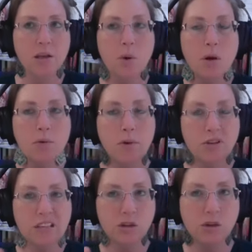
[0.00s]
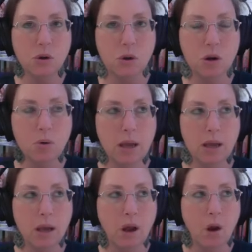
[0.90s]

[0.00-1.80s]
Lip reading: You want to reverse engineer it. Okay.